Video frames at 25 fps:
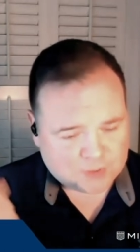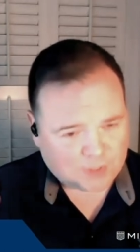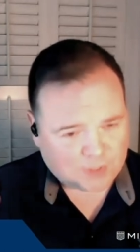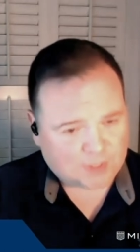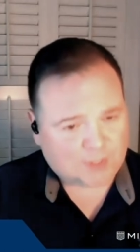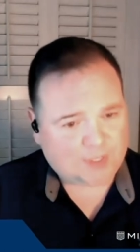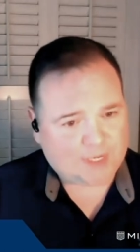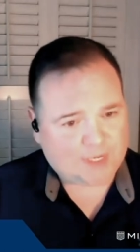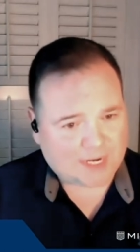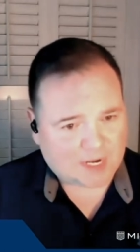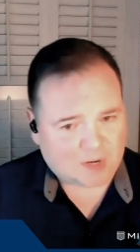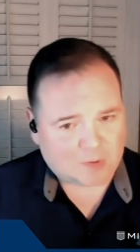so
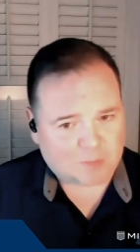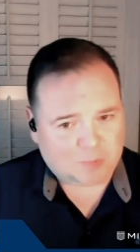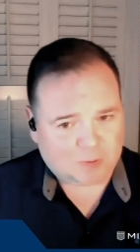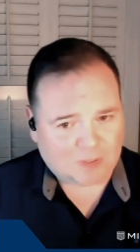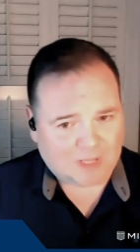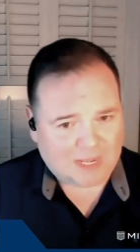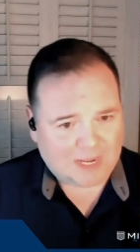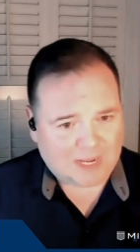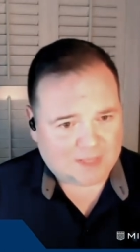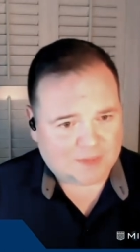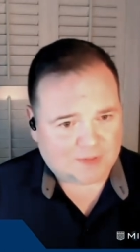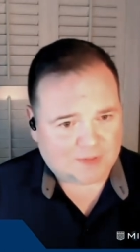that they can
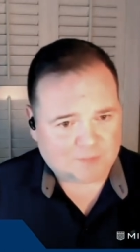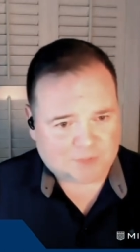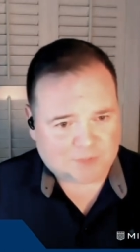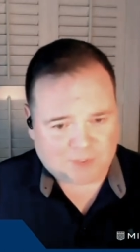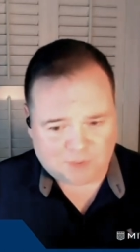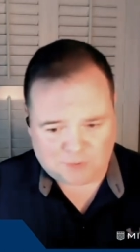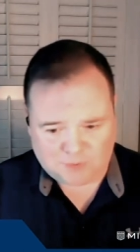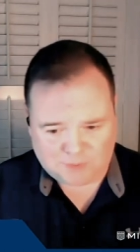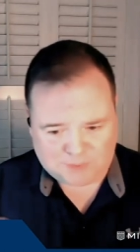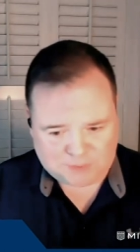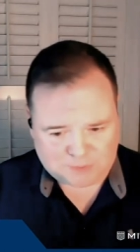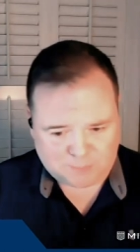apply them
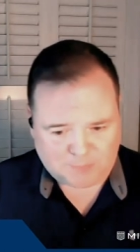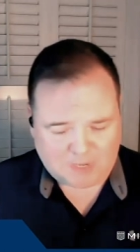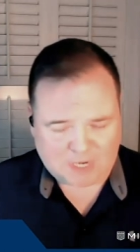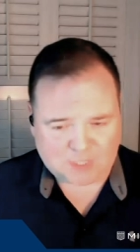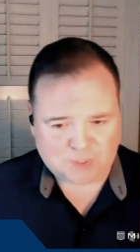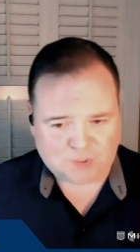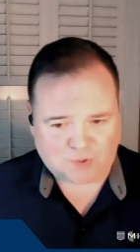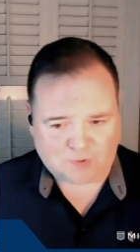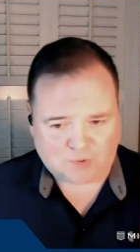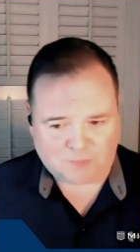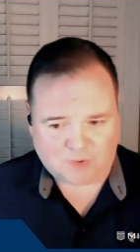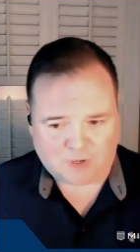to the
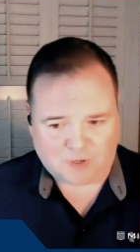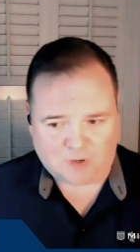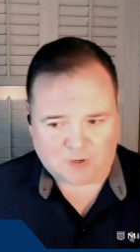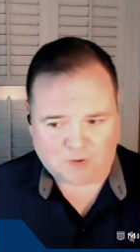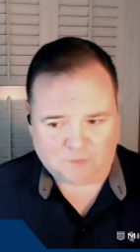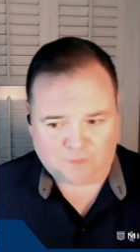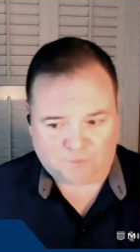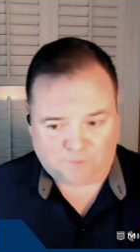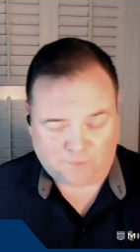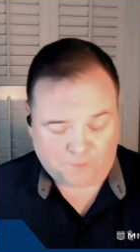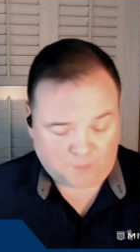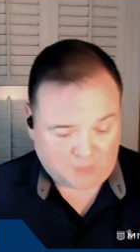spectrum
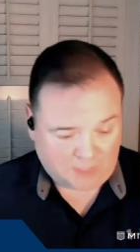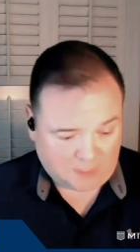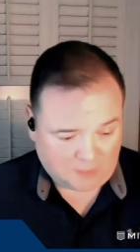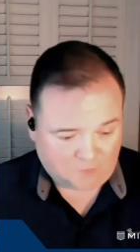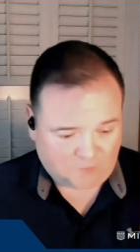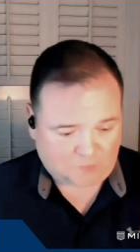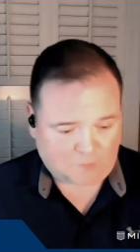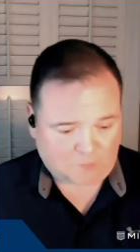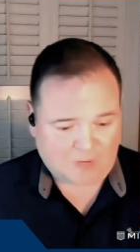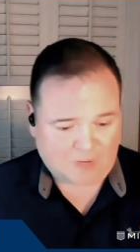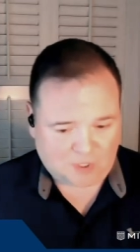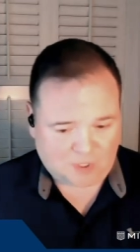of the
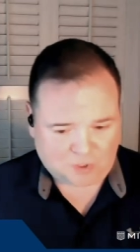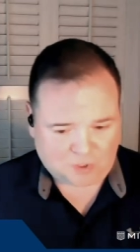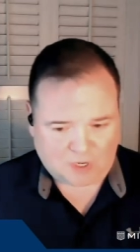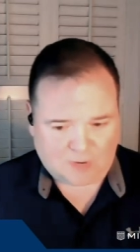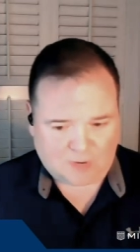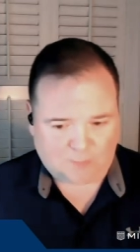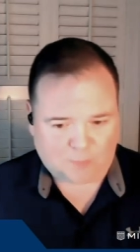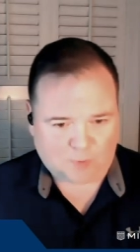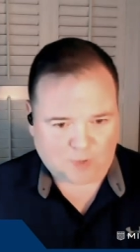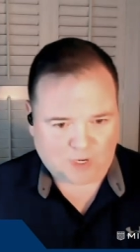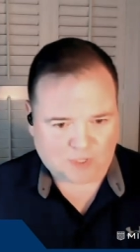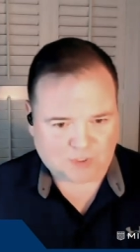information
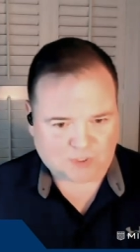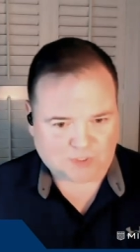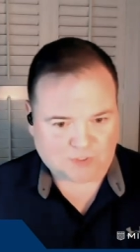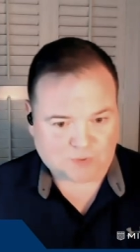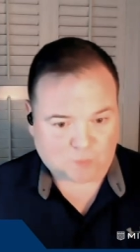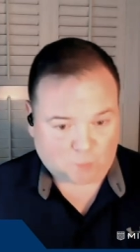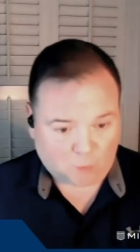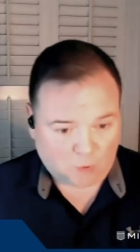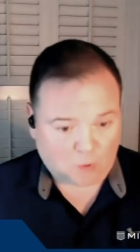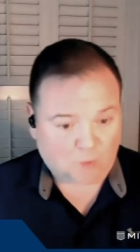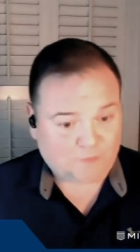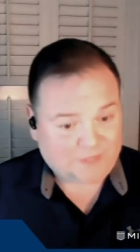
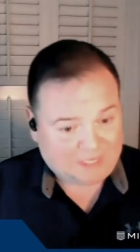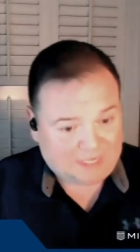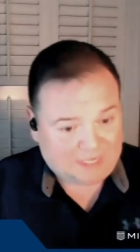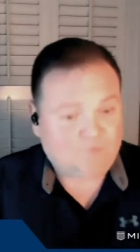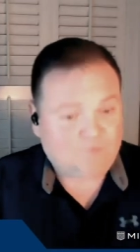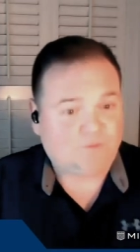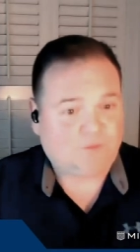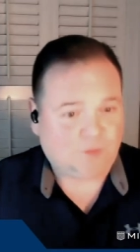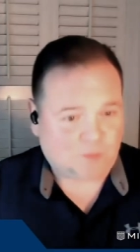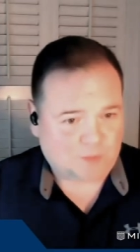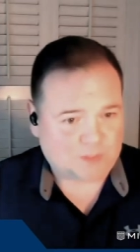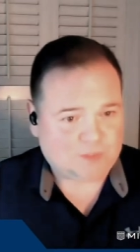operations world, the
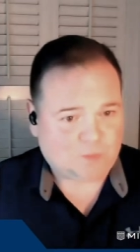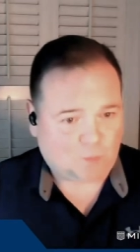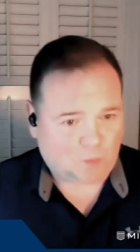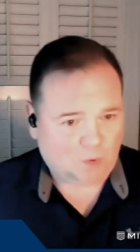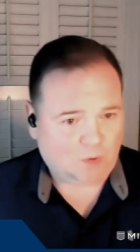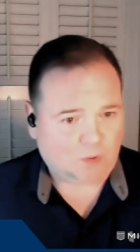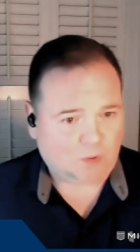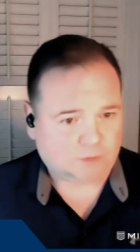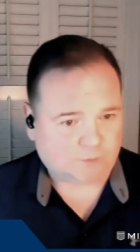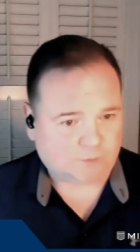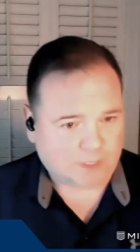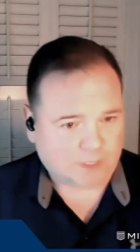influence
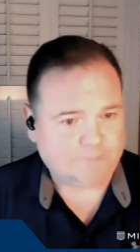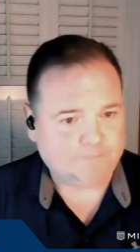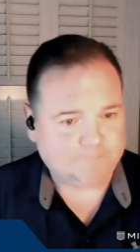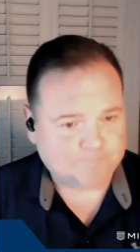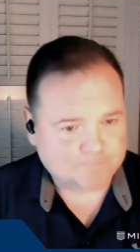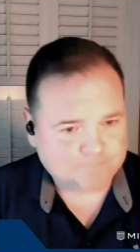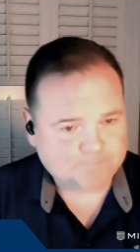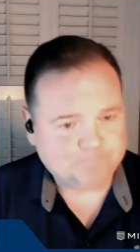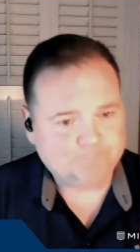world, right?